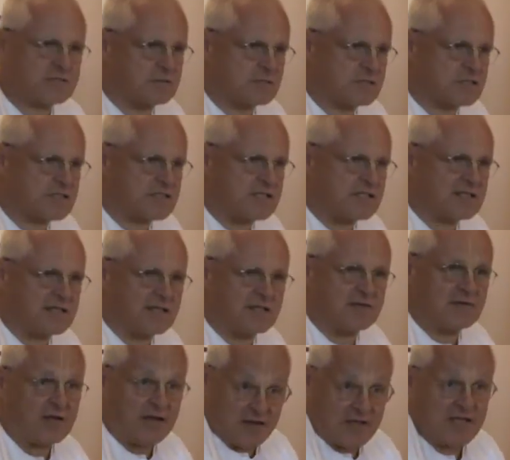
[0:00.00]
to sit and
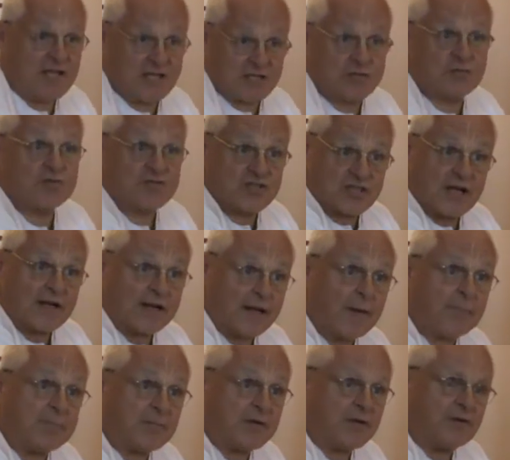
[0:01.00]
he has to shut
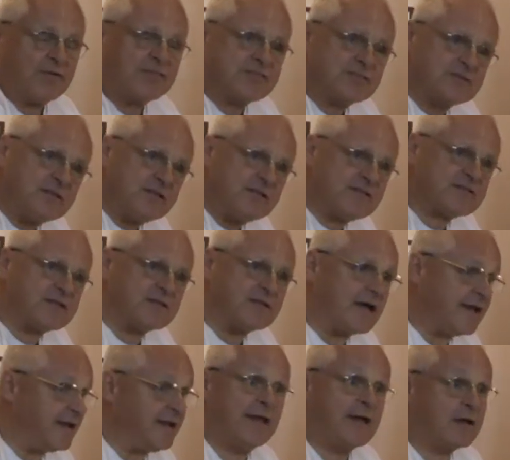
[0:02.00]
up, you know, he has to listen,
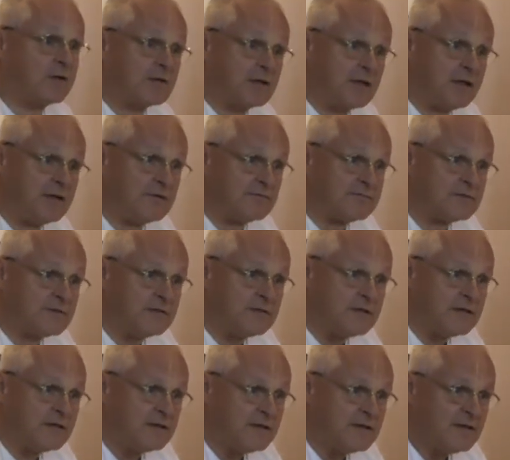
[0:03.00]
and he cannot leave.
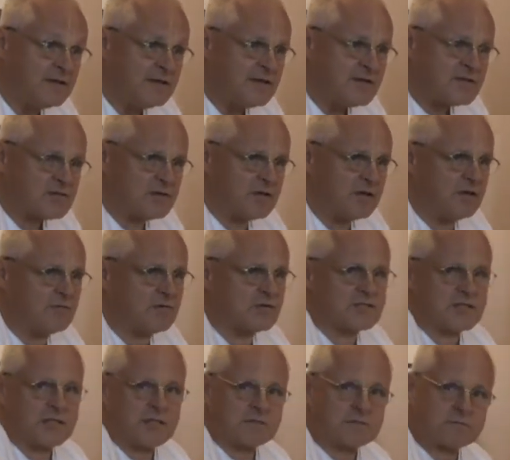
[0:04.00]
So he
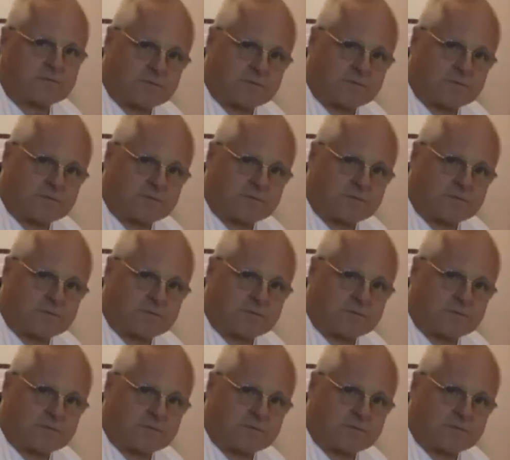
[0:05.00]
was like,